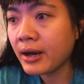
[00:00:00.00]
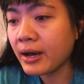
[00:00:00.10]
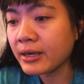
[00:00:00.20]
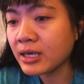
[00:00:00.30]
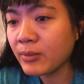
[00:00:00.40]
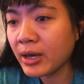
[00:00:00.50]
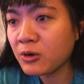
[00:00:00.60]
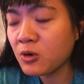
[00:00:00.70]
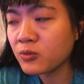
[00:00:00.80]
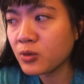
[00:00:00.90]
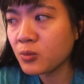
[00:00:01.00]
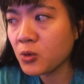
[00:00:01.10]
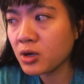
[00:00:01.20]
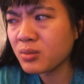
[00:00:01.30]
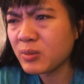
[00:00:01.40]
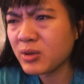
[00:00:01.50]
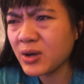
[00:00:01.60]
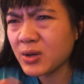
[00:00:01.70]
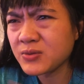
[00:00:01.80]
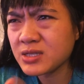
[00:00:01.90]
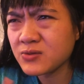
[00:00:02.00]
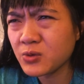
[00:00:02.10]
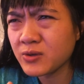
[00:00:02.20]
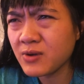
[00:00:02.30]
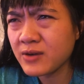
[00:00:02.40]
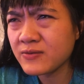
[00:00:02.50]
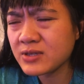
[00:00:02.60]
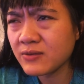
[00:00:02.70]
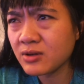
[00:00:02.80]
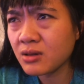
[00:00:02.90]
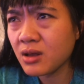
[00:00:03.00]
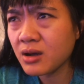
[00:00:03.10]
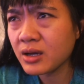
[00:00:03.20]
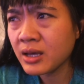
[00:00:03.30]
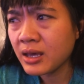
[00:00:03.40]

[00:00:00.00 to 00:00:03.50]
I came back home from work maybe around 6.45, 7 o'clock,